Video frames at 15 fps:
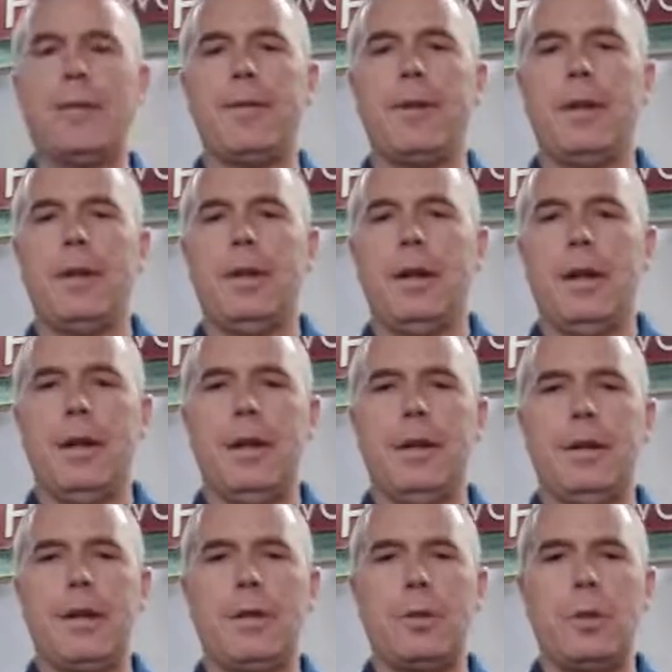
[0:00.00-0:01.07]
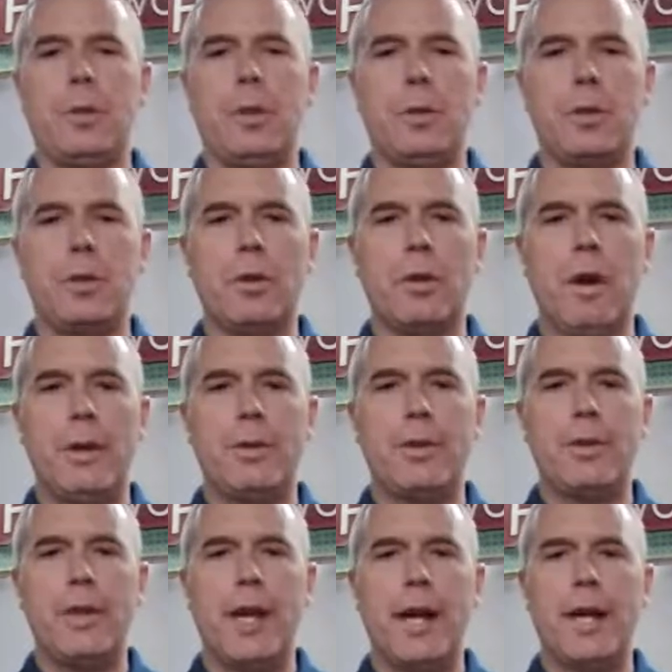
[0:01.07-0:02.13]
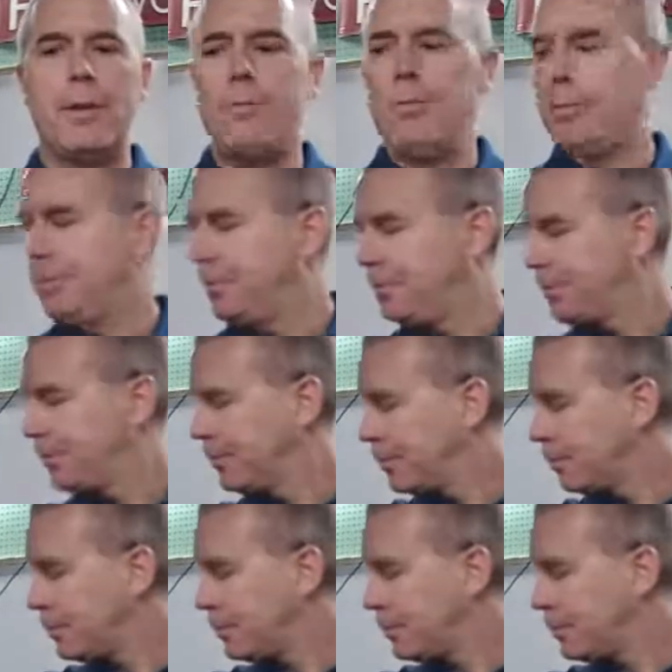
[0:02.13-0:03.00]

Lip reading: safe, that's when you would go outside